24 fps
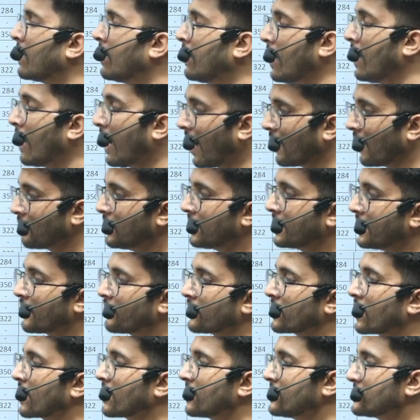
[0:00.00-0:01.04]
I will
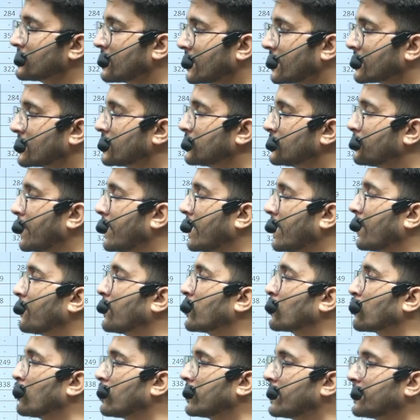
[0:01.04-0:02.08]
definitely share this PDF in
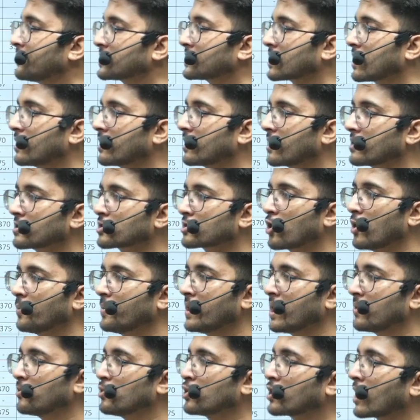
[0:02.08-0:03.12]
Kuldeep sir
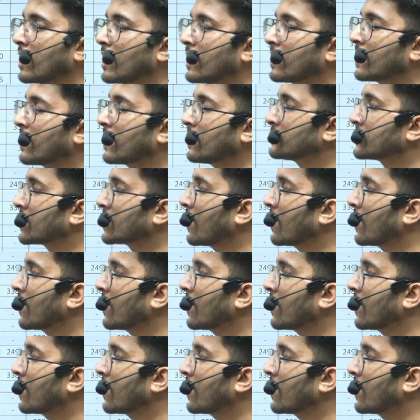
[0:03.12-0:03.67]
PW Telegram channel,